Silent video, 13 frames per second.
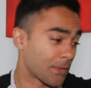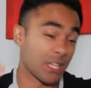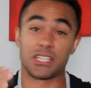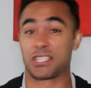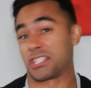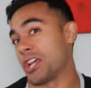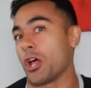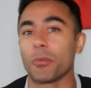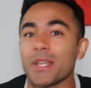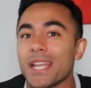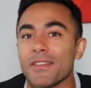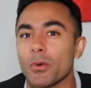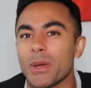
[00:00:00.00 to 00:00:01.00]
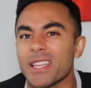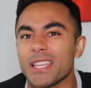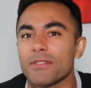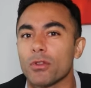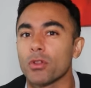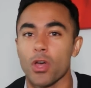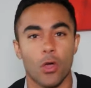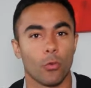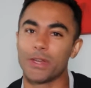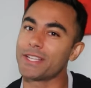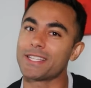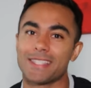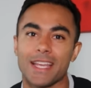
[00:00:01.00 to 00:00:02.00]
Shelby never went evil.
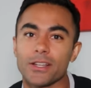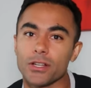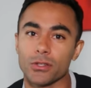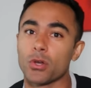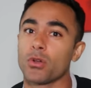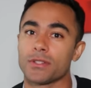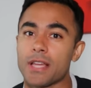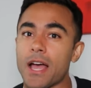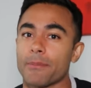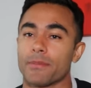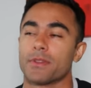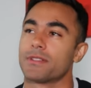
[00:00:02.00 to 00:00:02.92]
We just stayed good the whole time.